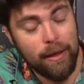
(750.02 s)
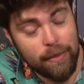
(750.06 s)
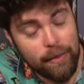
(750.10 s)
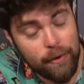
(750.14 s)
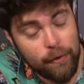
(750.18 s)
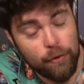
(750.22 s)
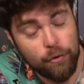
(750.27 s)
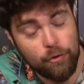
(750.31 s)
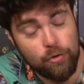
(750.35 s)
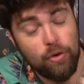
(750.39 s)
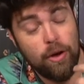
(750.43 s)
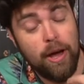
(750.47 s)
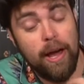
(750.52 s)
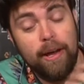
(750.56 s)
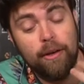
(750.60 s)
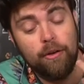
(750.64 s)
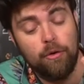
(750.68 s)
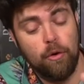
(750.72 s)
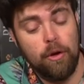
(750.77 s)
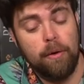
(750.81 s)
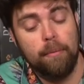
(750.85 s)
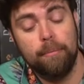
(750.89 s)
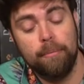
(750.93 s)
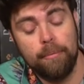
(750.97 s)
they're trying
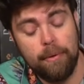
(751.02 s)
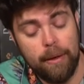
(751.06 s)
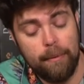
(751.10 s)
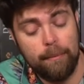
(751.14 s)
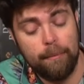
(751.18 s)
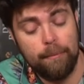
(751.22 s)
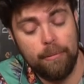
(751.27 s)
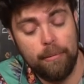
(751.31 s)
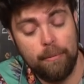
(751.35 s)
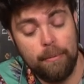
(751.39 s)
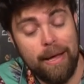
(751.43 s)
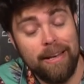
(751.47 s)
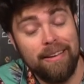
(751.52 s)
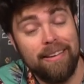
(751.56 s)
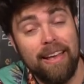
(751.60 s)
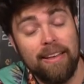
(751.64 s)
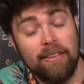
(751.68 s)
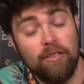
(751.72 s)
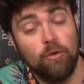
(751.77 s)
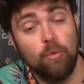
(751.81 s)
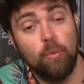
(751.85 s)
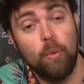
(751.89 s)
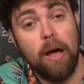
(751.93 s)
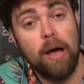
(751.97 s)
to imp implement
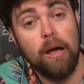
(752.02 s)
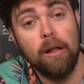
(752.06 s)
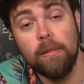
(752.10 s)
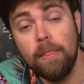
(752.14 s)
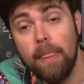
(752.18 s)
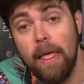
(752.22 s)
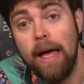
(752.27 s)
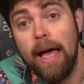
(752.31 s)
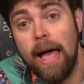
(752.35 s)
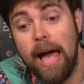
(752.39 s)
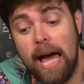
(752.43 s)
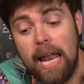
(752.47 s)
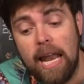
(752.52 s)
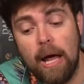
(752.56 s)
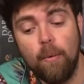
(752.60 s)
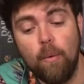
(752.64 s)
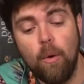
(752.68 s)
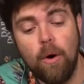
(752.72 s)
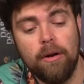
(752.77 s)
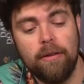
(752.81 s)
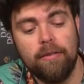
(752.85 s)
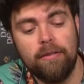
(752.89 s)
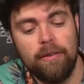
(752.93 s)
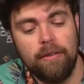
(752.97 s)
as well, and I
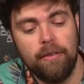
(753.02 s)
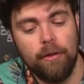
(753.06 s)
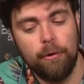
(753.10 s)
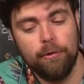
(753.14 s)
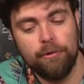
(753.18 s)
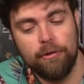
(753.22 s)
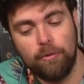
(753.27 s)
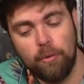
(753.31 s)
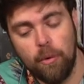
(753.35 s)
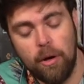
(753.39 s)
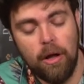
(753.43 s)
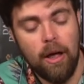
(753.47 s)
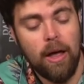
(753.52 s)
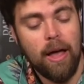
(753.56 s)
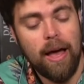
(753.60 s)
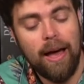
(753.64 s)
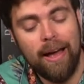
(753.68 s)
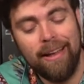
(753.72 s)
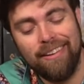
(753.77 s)
wanna see those as well.